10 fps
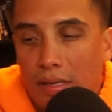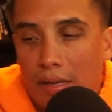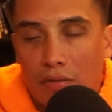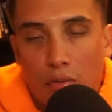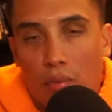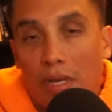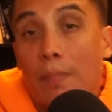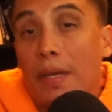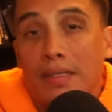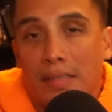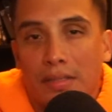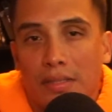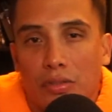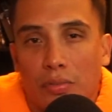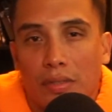if you really pay attention
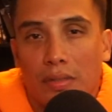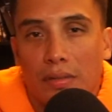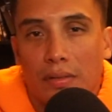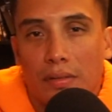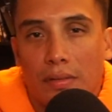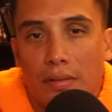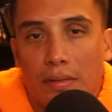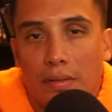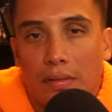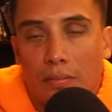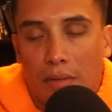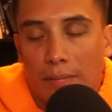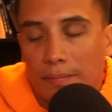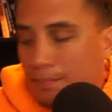to it, right?